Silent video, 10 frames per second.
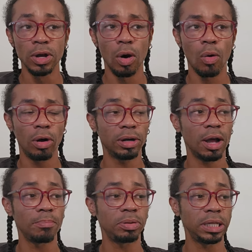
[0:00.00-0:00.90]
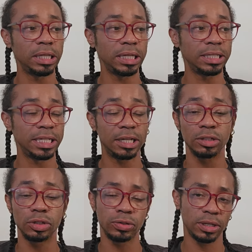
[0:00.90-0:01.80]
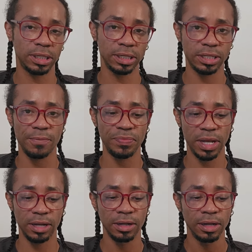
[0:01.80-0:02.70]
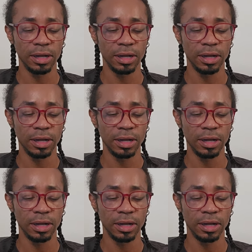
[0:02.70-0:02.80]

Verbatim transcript: or completely deconstructing something,